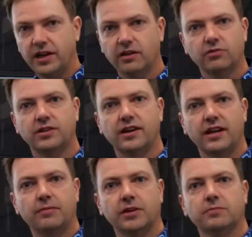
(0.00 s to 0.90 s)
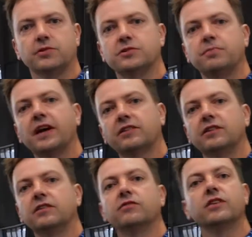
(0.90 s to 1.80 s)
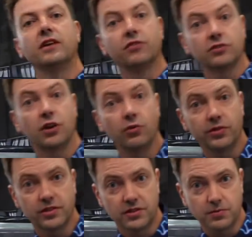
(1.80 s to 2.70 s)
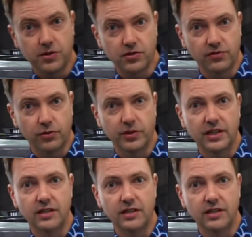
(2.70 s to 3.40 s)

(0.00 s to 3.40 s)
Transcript: aerodynamic perspective, if you're towing this, especially from an